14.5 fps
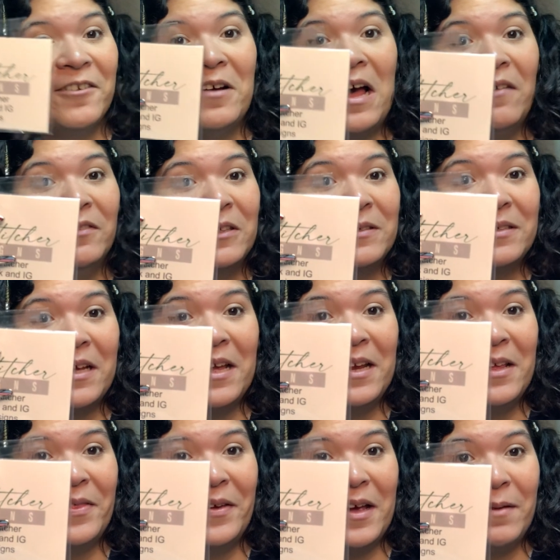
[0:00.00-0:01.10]
don't have to say
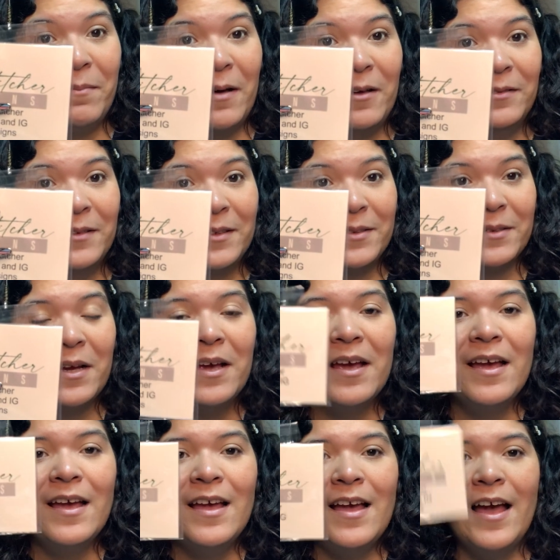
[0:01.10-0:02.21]
anything about this.
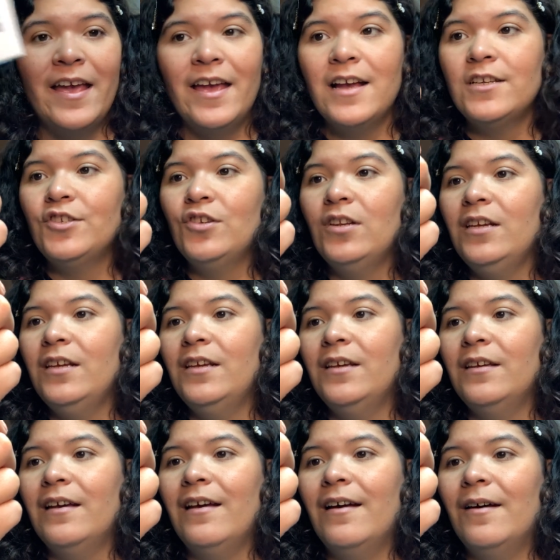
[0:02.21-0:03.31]
I actually